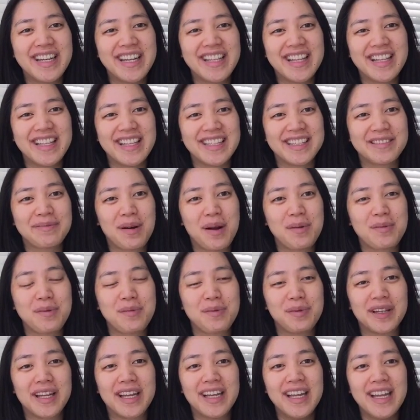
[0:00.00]
I think this
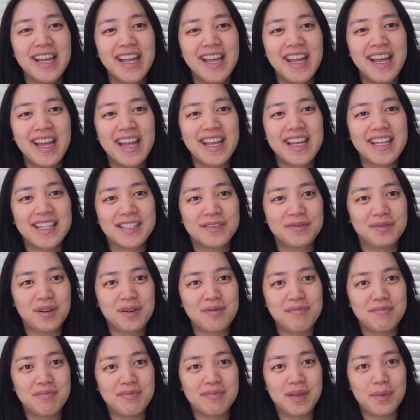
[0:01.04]
probably is
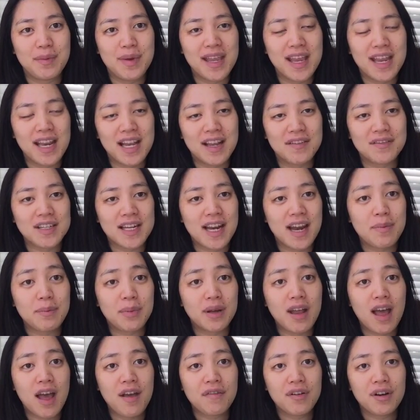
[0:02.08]
from the beginning of time,
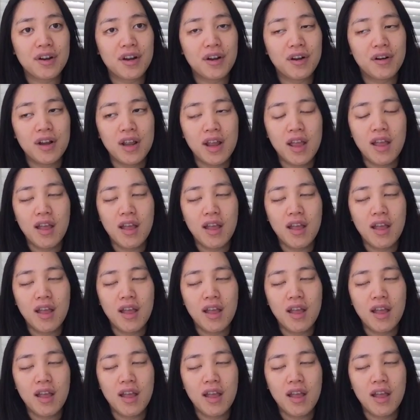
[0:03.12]
but Evernote,